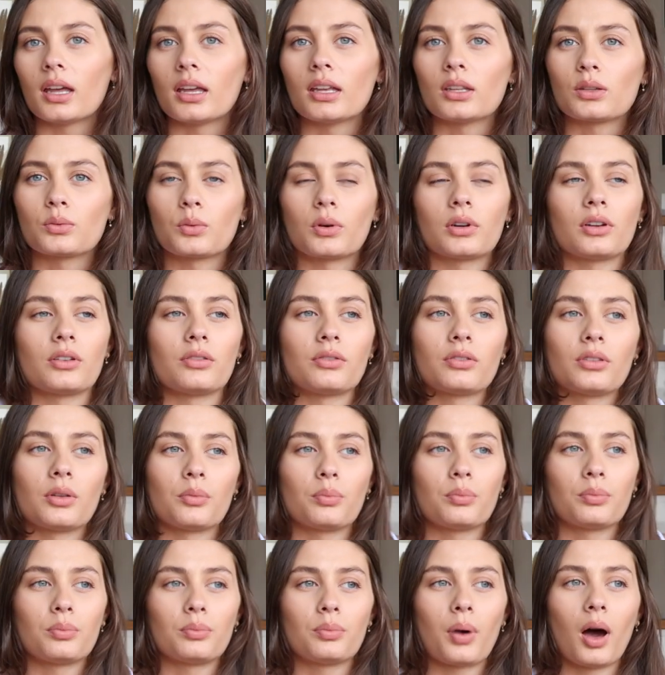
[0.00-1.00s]
It's one of the
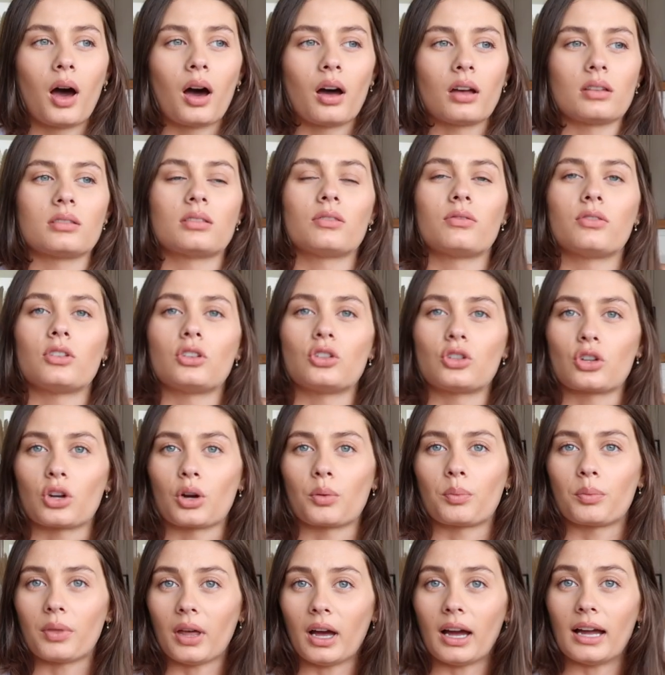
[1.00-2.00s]
parts of the
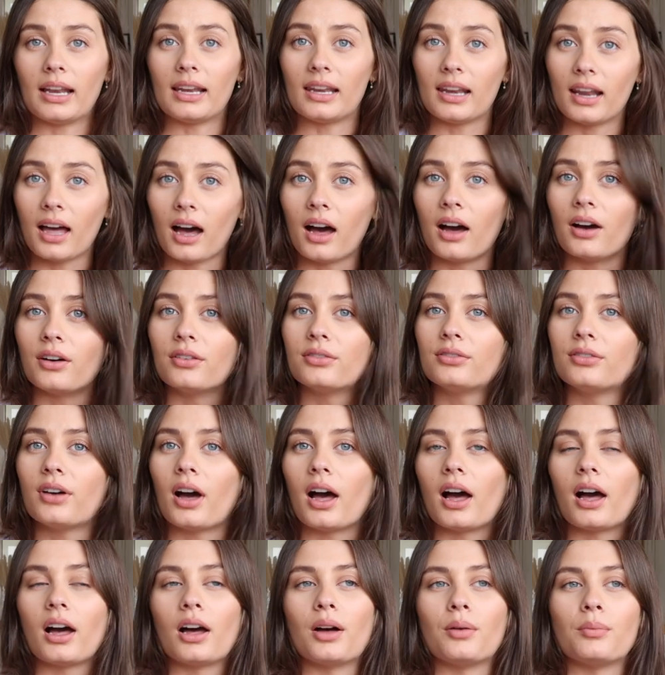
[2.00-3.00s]
job that I love,
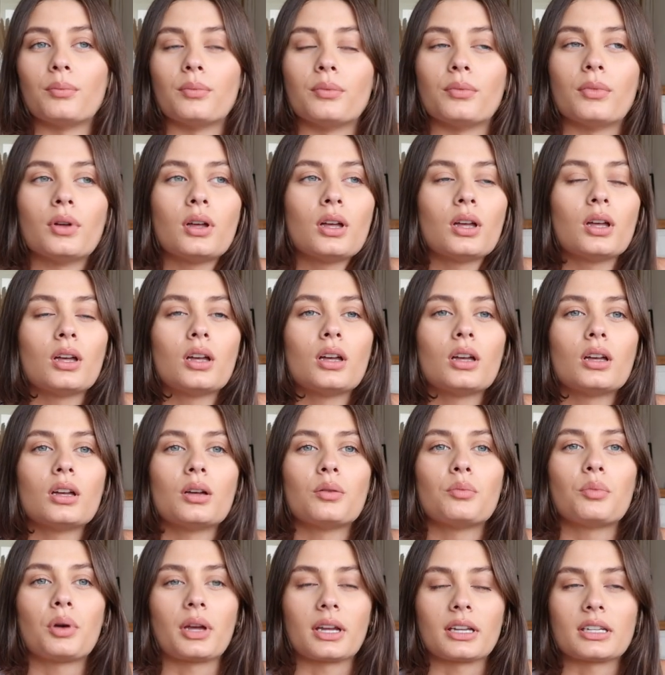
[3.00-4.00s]

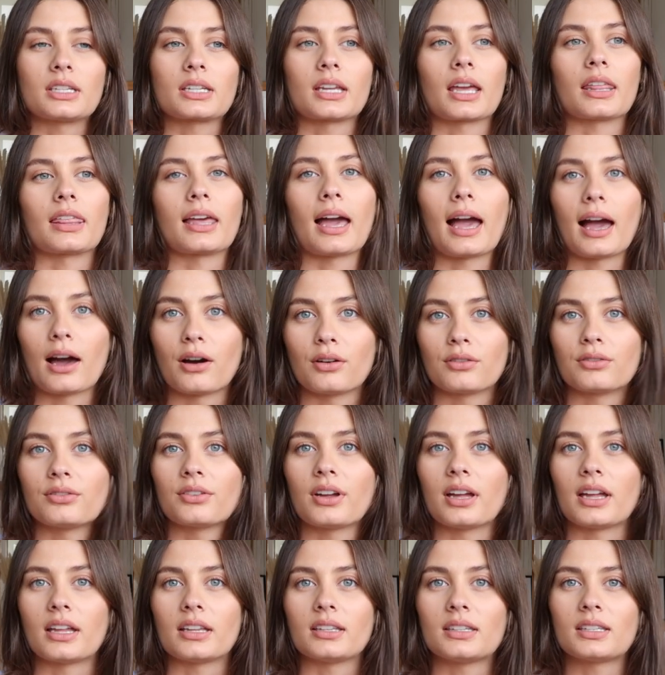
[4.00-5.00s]
putting together
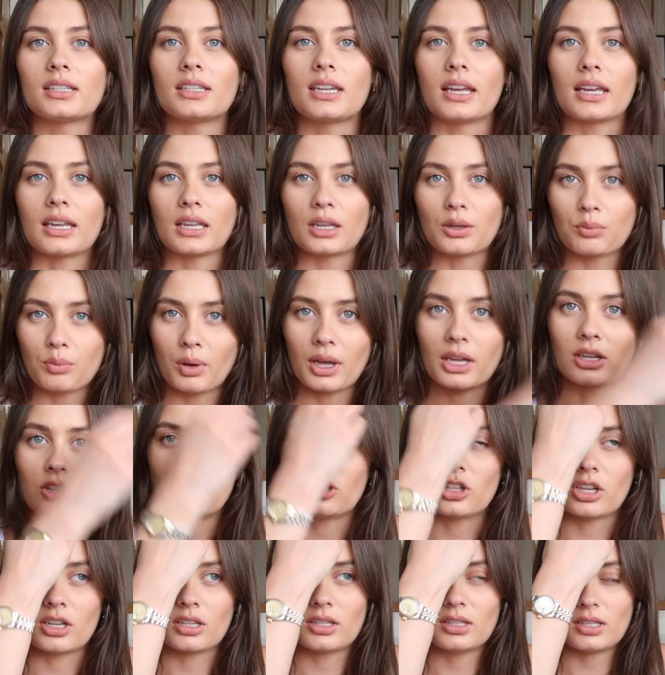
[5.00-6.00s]
outfits, taking
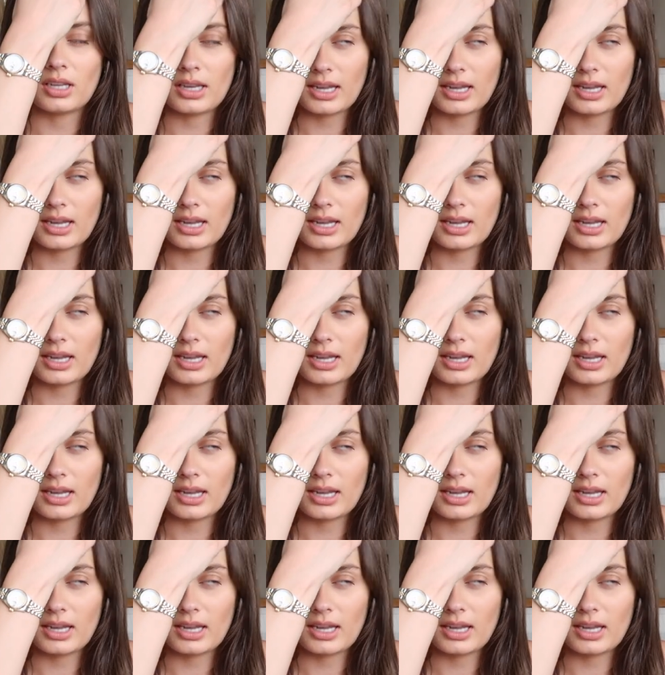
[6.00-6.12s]
pictures,